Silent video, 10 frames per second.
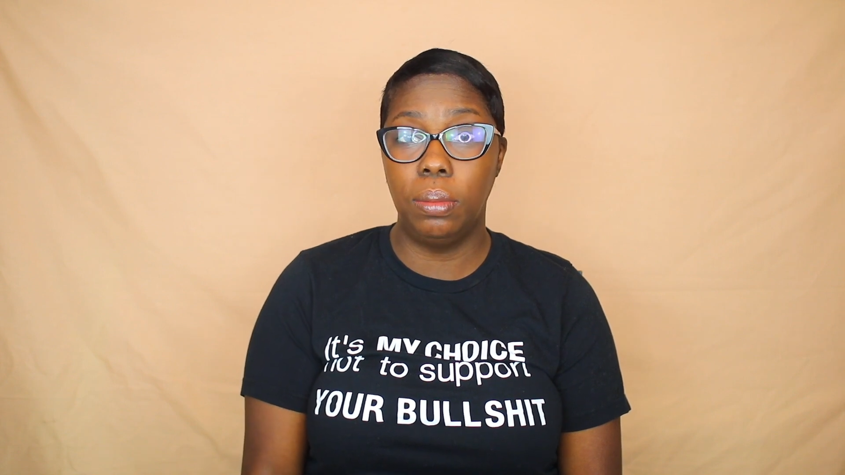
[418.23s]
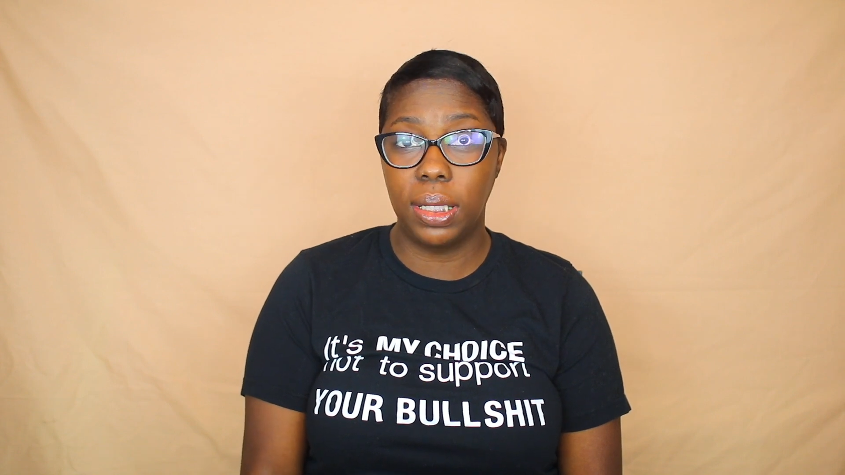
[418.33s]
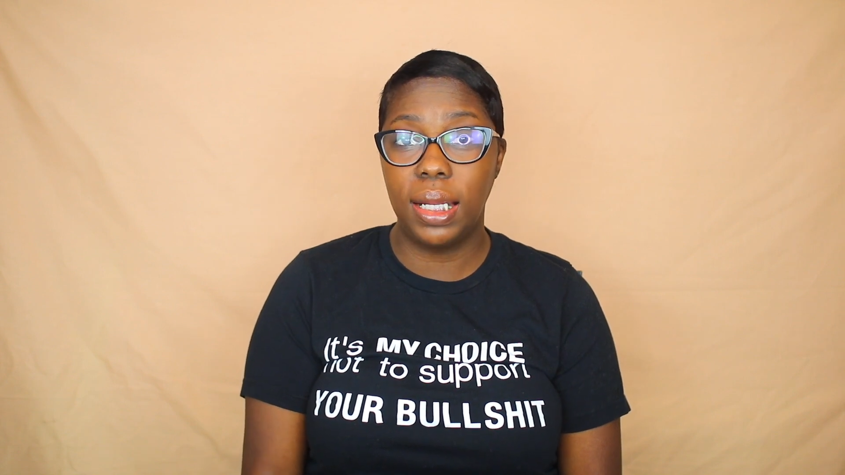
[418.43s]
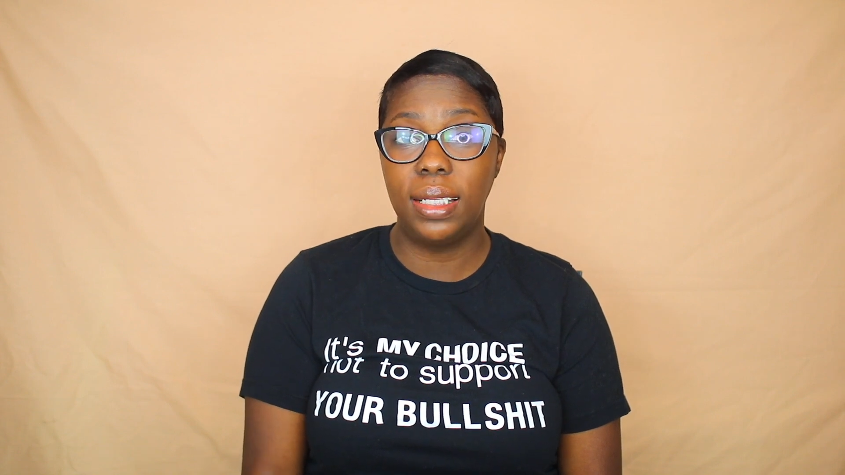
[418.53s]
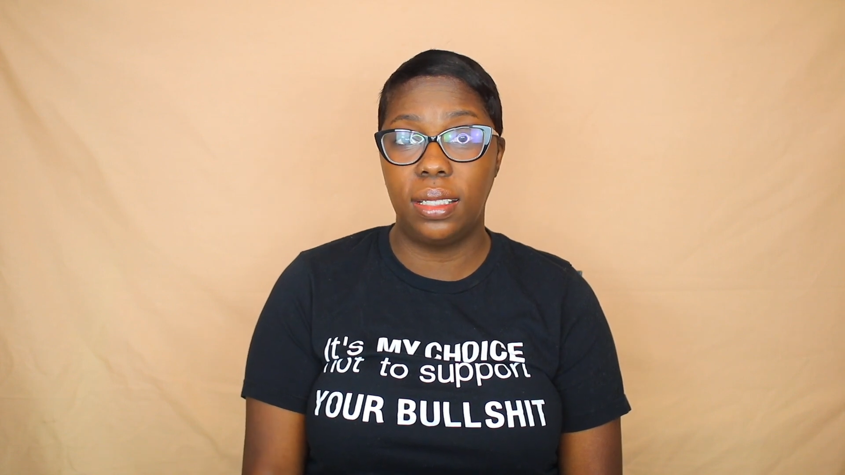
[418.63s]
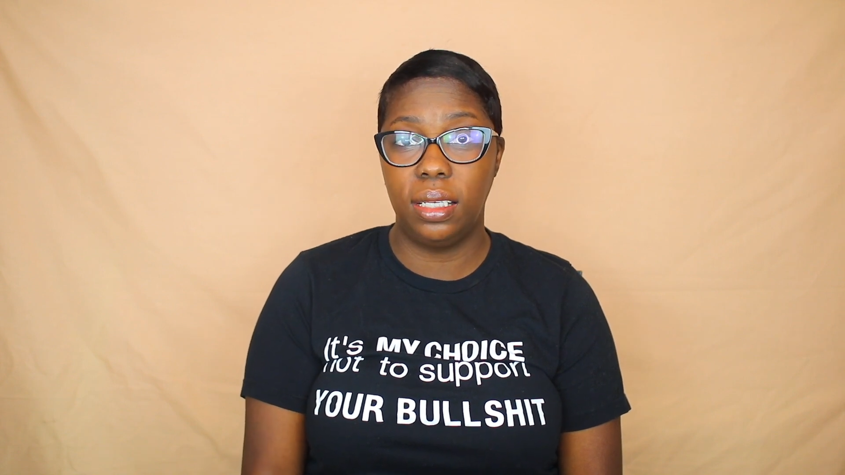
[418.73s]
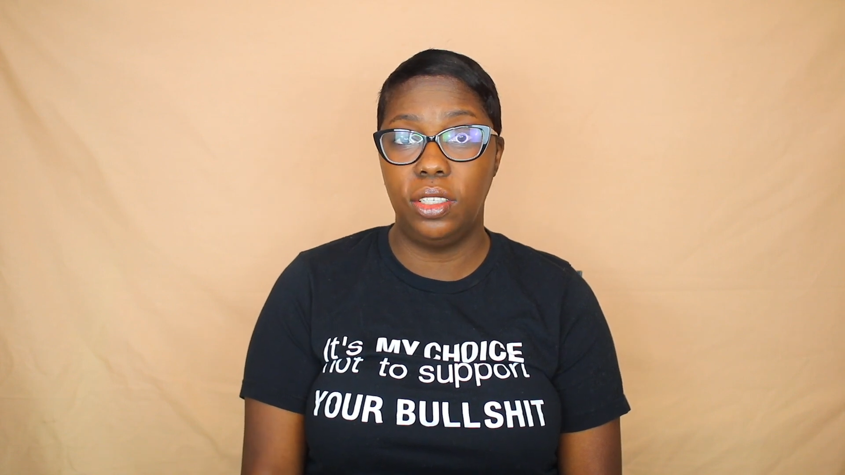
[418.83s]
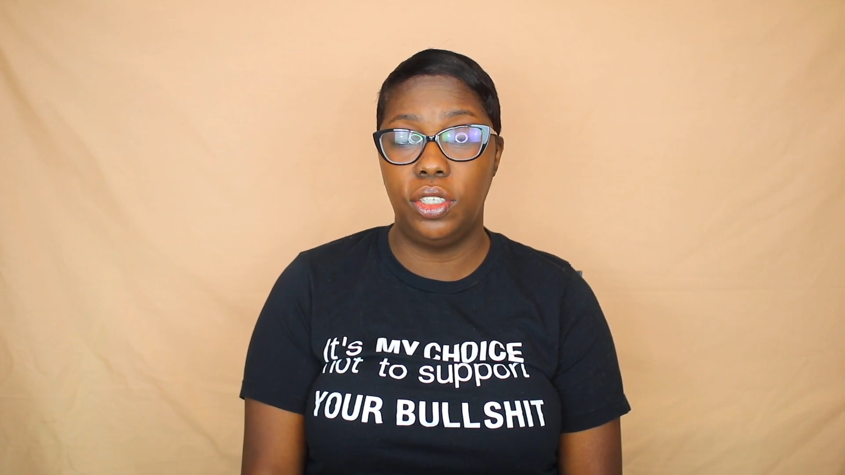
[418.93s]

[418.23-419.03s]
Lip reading: molested.